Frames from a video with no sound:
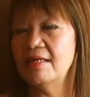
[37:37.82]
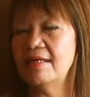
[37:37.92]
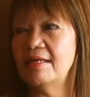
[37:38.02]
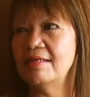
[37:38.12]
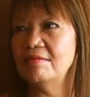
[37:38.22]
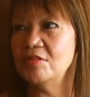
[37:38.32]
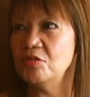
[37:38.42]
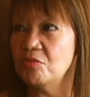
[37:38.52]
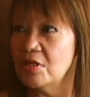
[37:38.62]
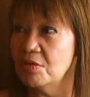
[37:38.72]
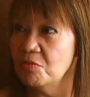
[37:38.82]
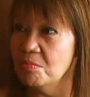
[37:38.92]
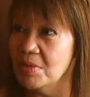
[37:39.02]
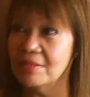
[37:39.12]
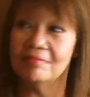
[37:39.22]
and you are a
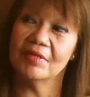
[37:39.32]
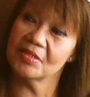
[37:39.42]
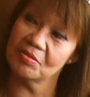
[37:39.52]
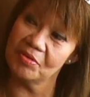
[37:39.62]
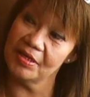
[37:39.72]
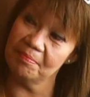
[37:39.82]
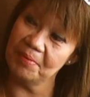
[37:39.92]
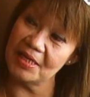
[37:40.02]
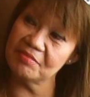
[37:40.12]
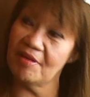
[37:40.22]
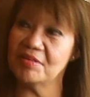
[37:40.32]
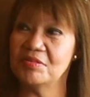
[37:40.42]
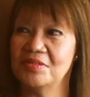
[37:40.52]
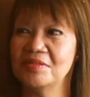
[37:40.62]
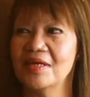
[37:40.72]
woman, that's already a plus
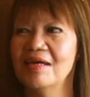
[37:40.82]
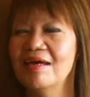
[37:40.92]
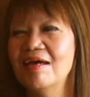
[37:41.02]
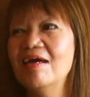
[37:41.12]
factor, okay.